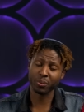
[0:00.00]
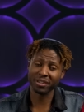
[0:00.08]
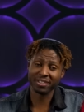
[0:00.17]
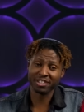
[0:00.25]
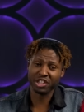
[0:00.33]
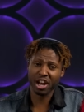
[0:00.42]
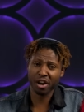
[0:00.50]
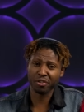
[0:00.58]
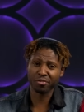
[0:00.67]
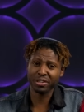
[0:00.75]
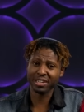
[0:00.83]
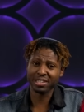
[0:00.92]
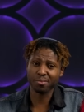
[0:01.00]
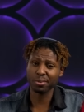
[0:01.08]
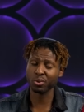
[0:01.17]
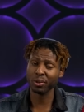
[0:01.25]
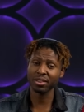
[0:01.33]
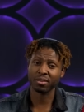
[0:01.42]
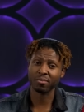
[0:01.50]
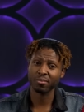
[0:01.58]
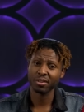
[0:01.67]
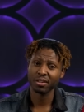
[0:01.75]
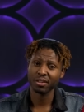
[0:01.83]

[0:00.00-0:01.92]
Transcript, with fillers: when geography gets in between them.